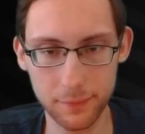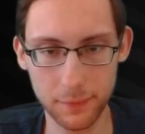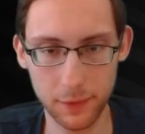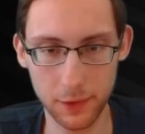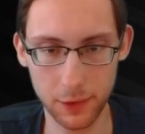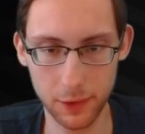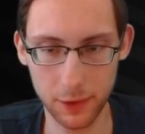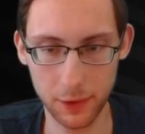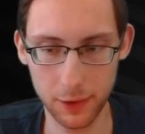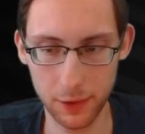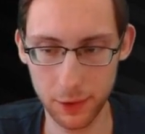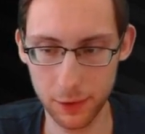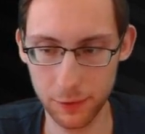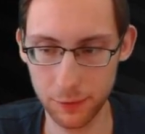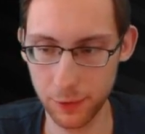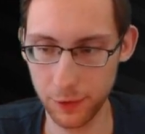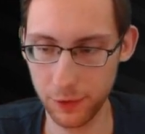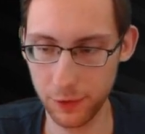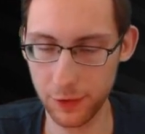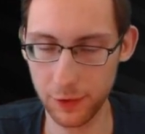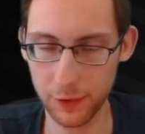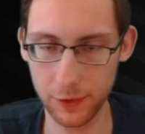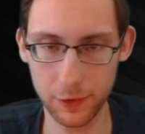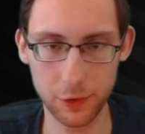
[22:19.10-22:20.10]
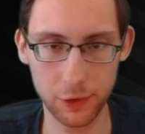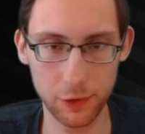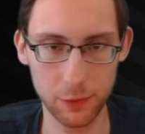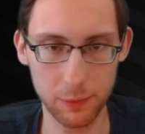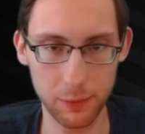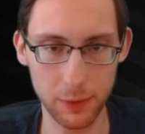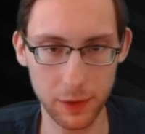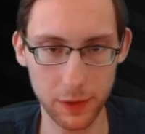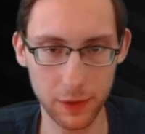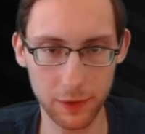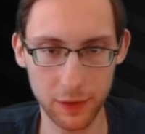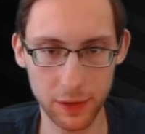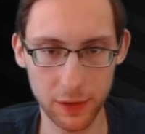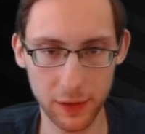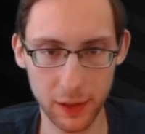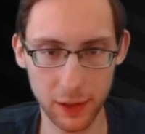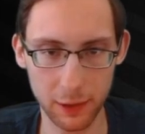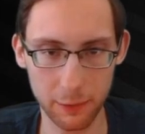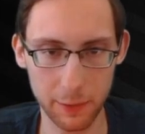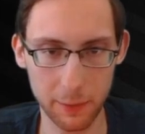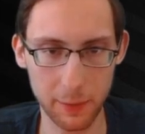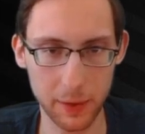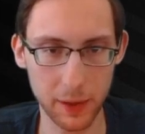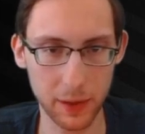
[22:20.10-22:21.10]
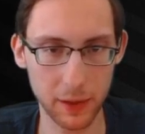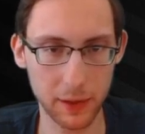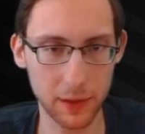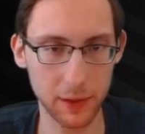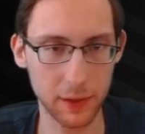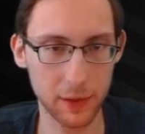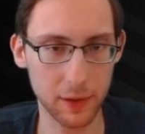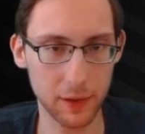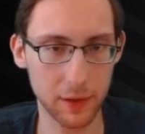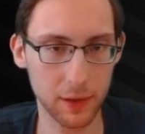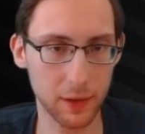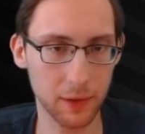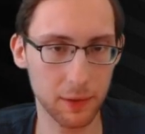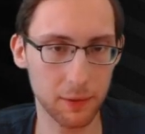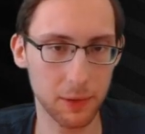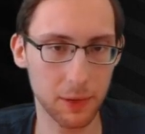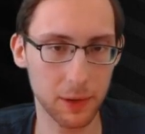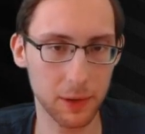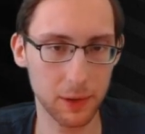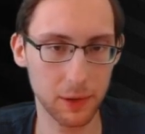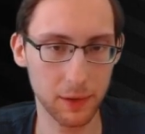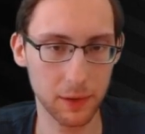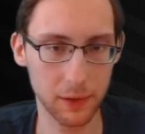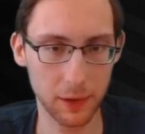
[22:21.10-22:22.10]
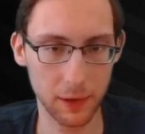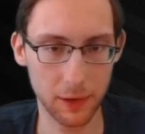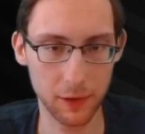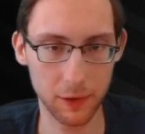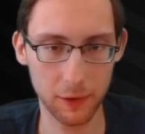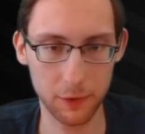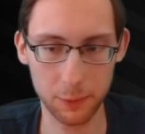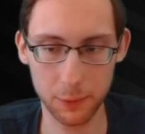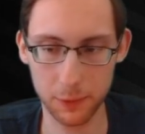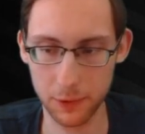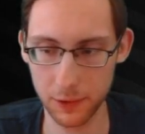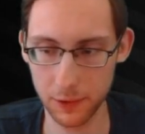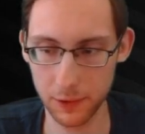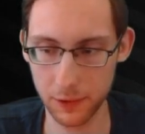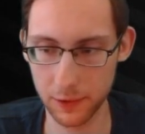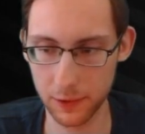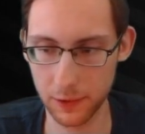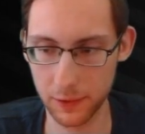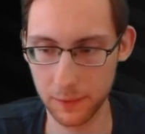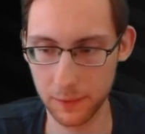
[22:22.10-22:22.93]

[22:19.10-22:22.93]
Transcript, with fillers: Don't know if we're still two minutes ahead. We might need another run at this point.